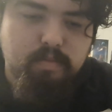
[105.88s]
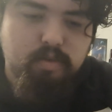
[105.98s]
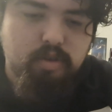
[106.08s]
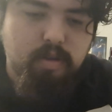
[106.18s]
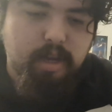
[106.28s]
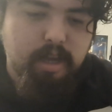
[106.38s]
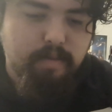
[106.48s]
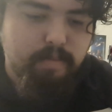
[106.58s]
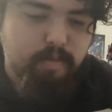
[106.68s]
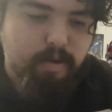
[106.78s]
Shoot, I can't
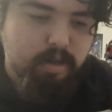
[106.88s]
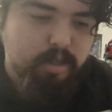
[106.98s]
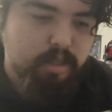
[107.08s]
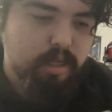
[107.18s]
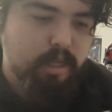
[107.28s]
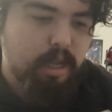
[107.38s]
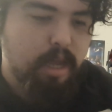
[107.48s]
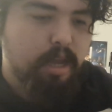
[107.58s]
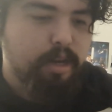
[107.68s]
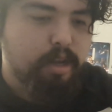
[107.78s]
remember what it is. It's like the
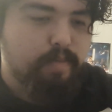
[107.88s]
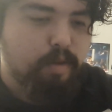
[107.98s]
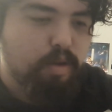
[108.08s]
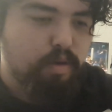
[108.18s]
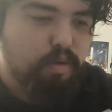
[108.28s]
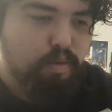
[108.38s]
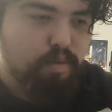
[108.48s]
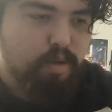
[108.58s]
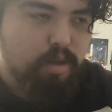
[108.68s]
NW.